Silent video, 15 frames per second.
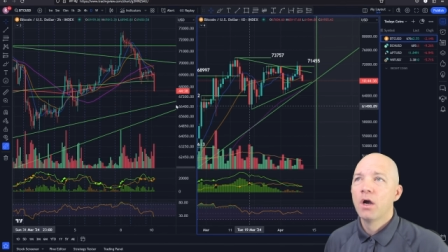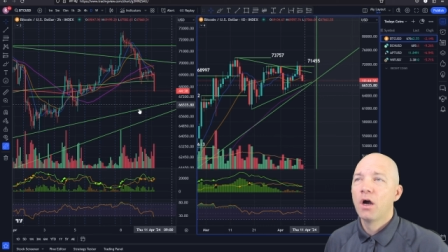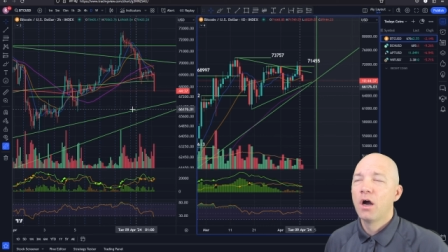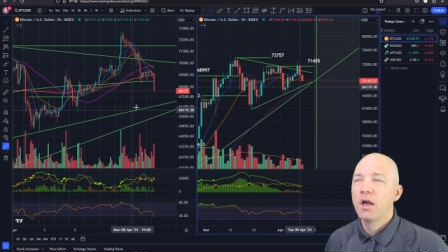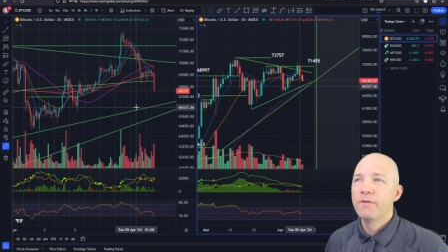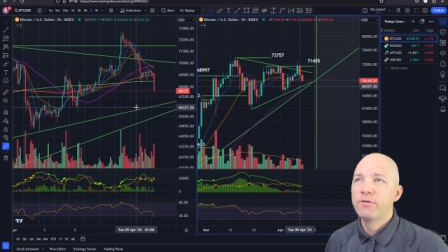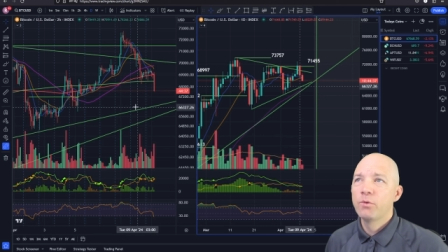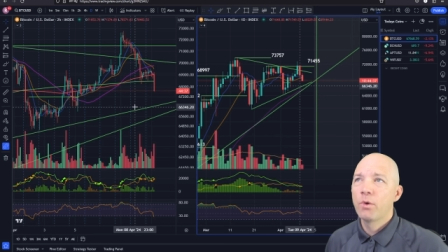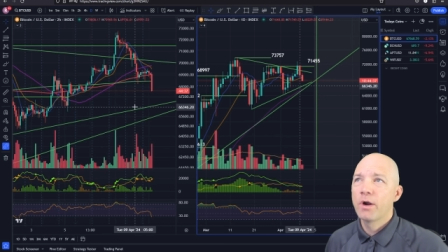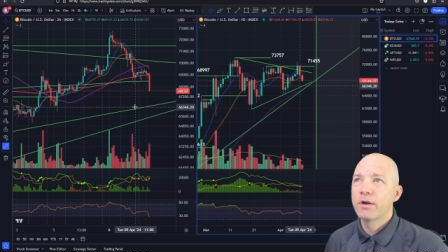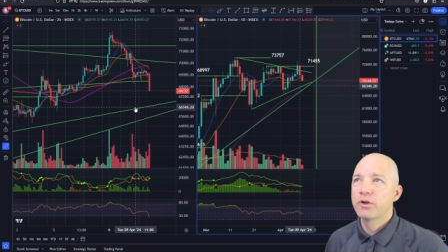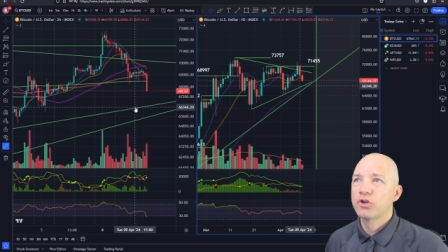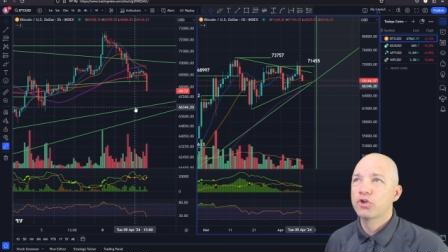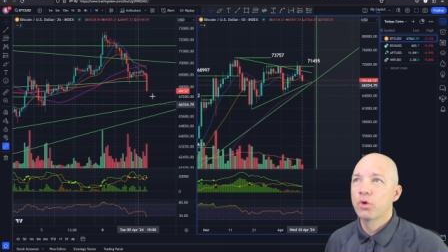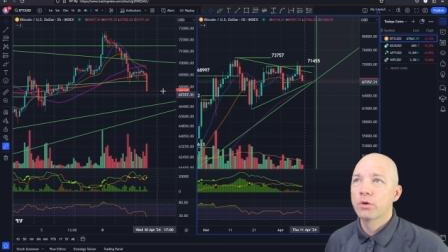If you
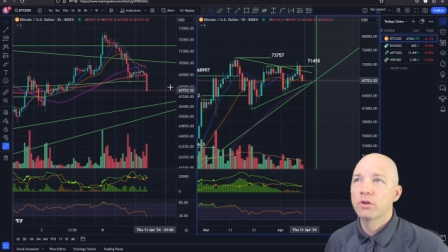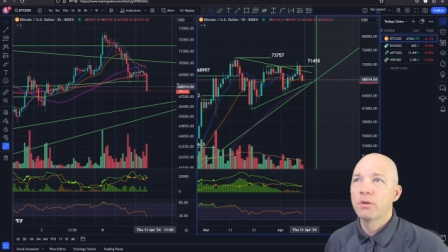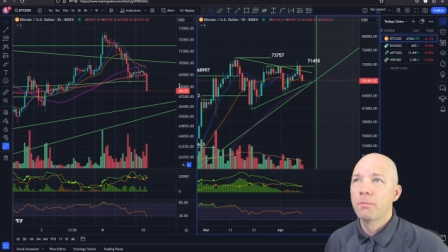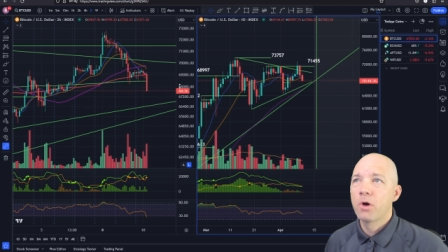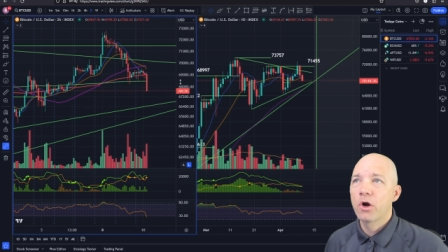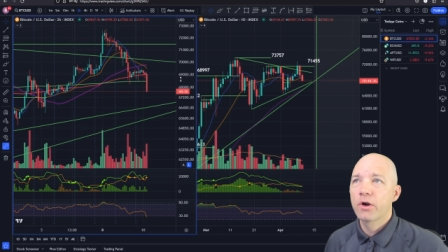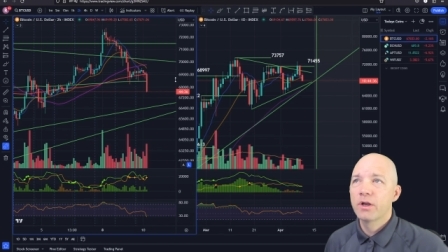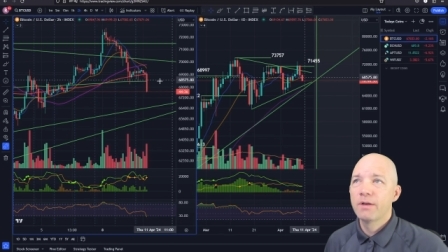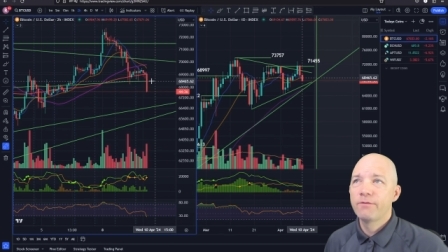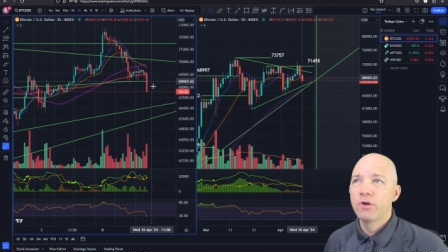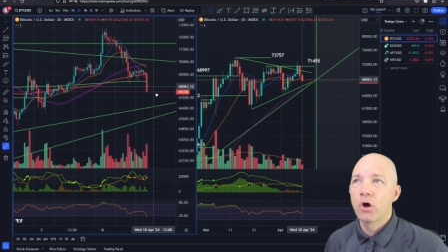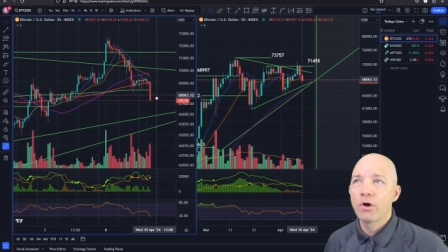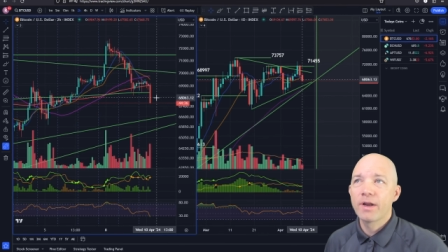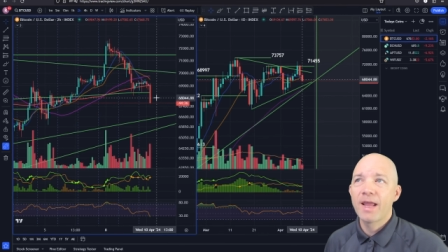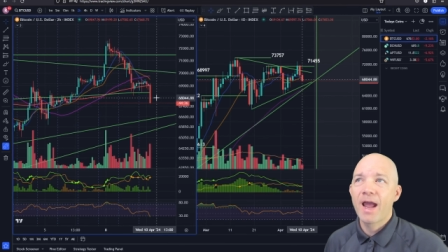wanted to short the market, if
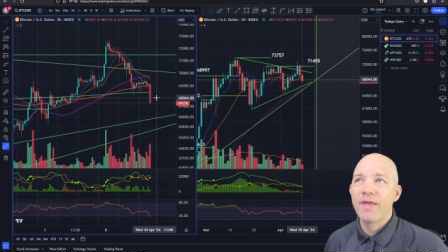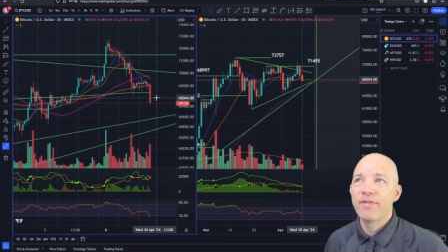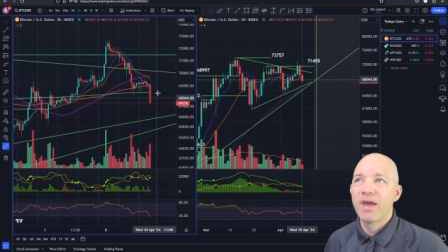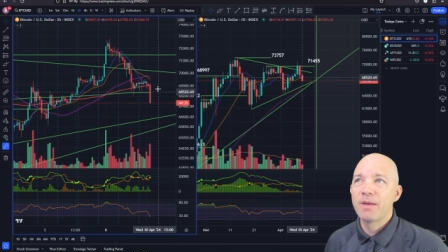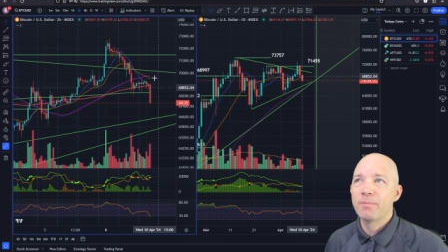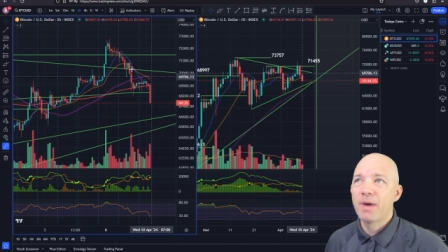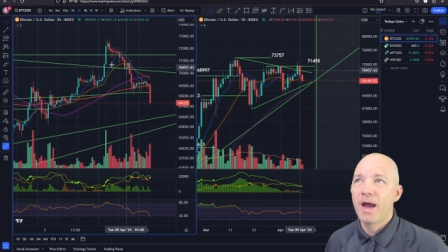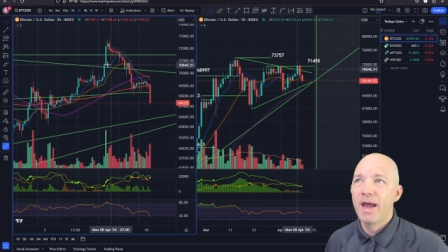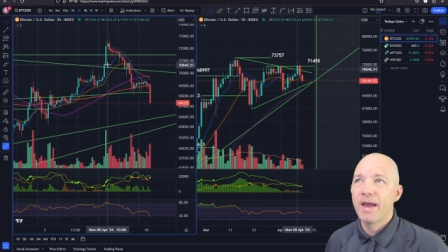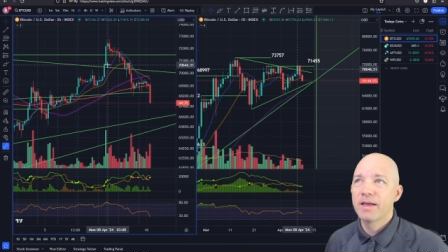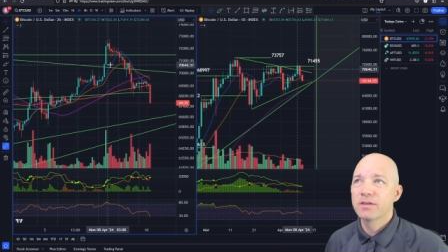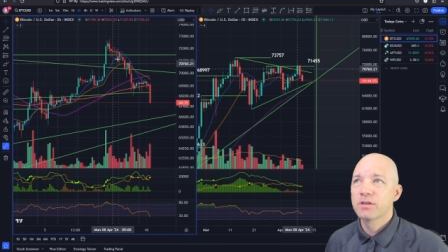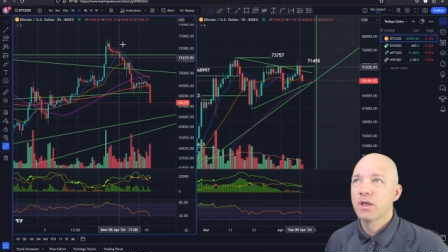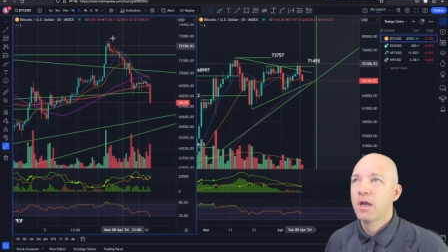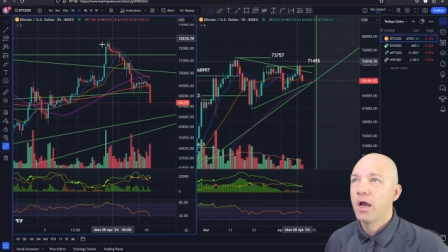you already had that
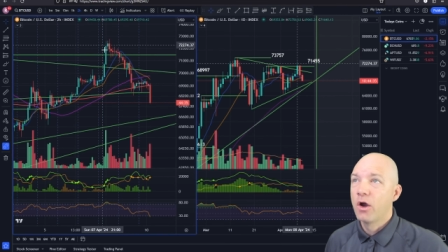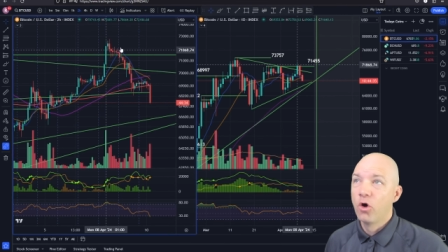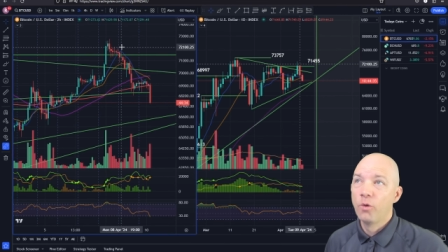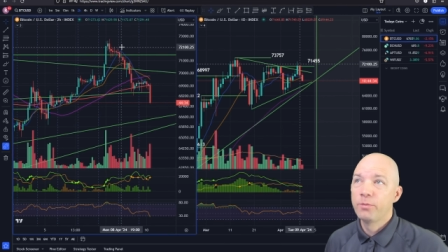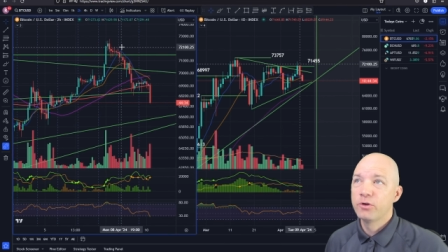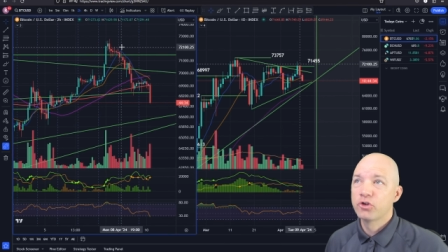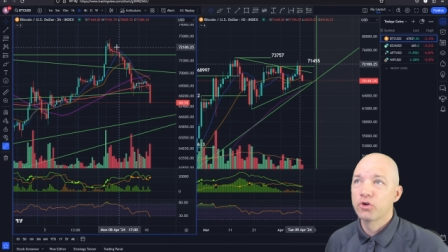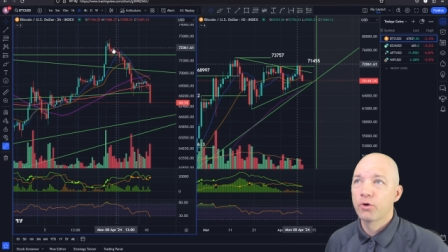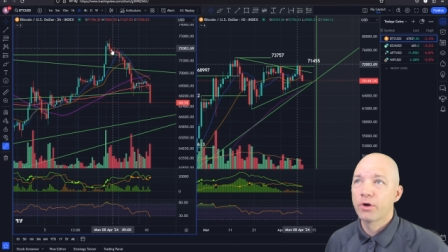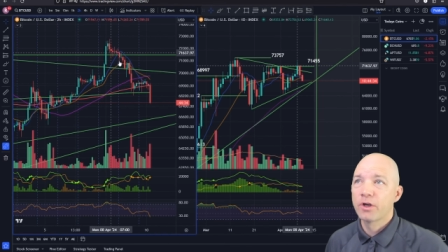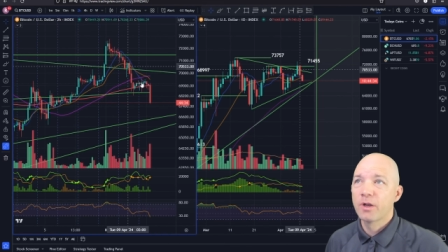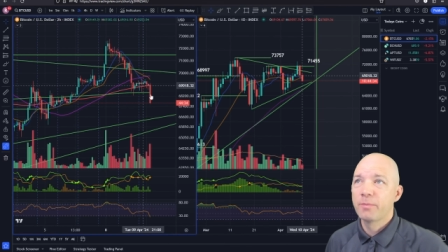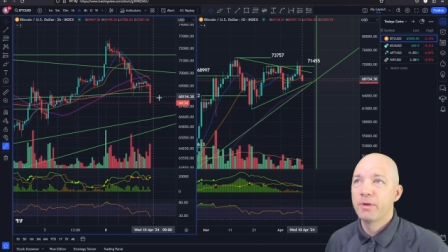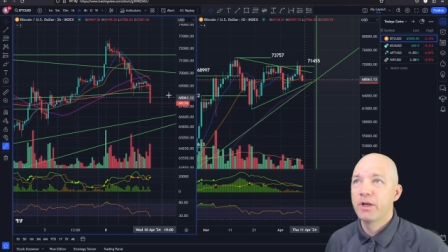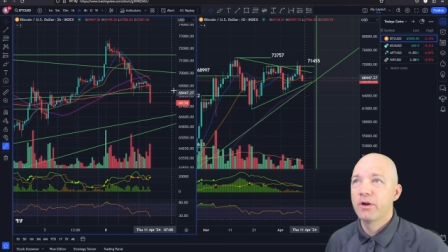bias, I hope you
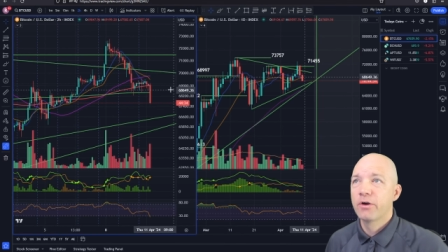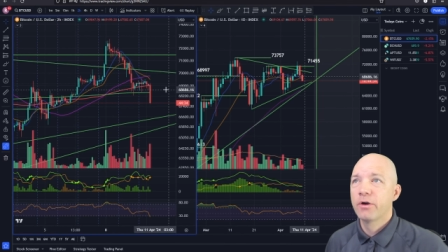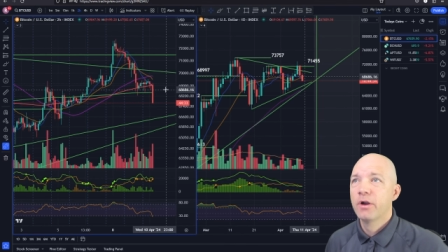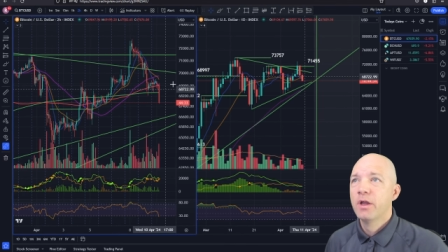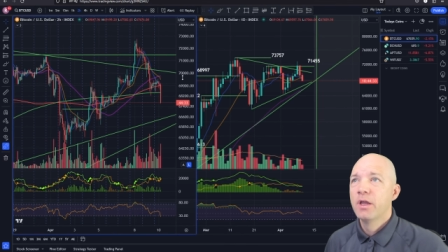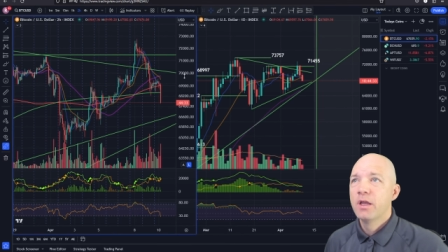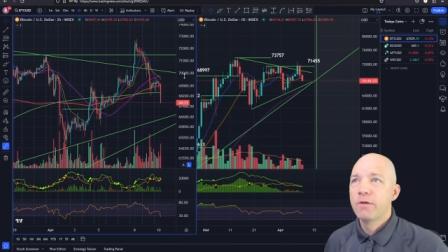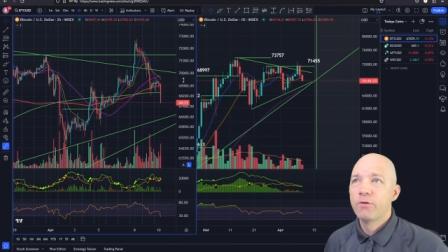shorted up here.